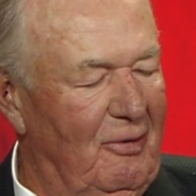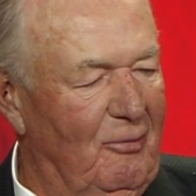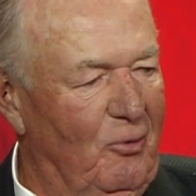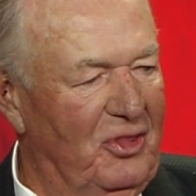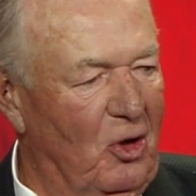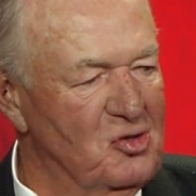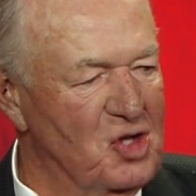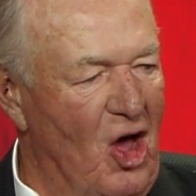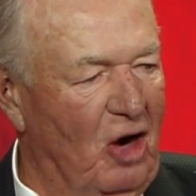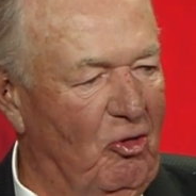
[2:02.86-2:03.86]
with those
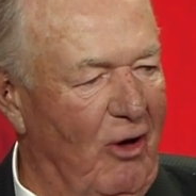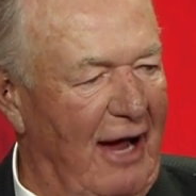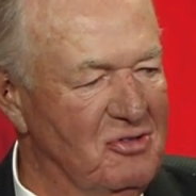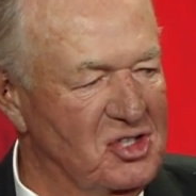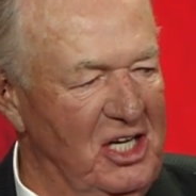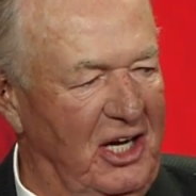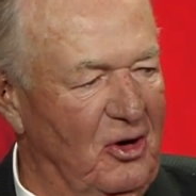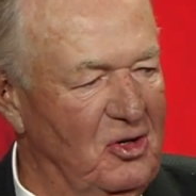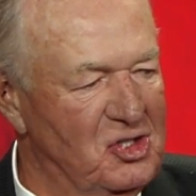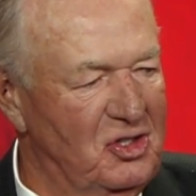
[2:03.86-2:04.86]
autograph
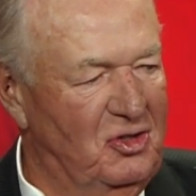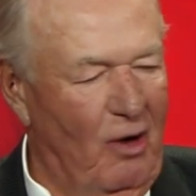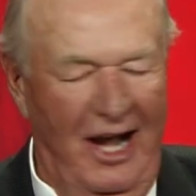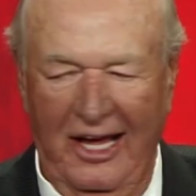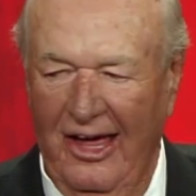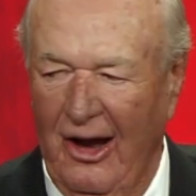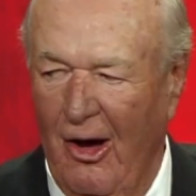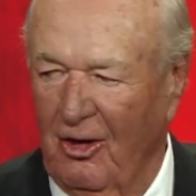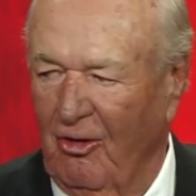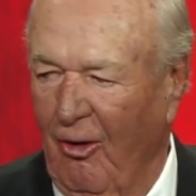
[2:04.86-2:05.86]
seekers trying to get
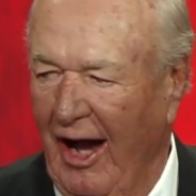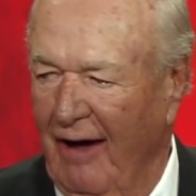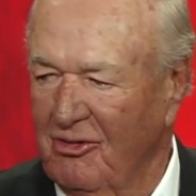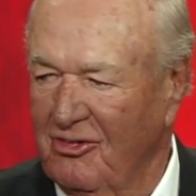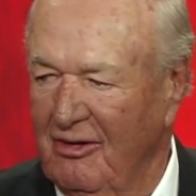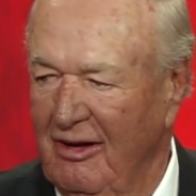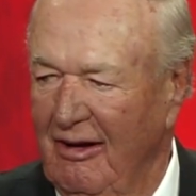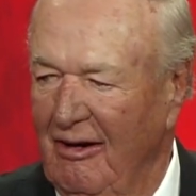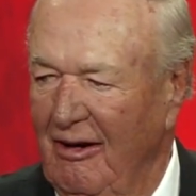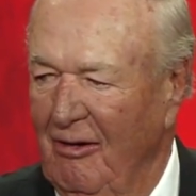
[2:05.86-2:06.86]
autographs
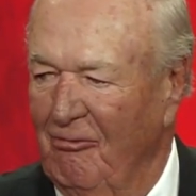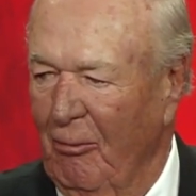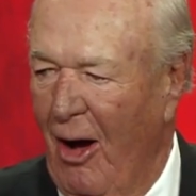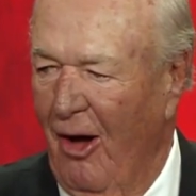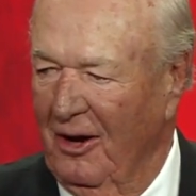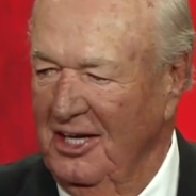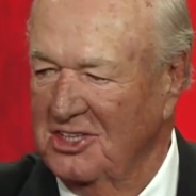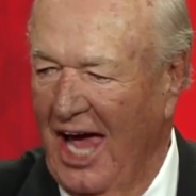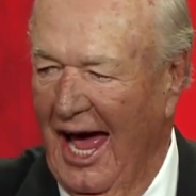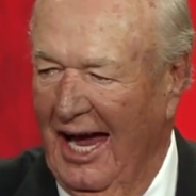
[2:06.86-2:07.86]
from all these
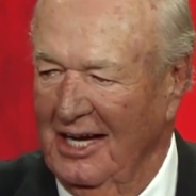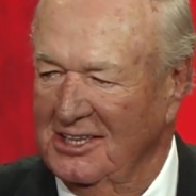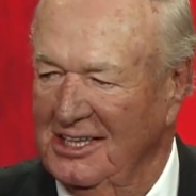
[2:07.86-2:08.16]
guys.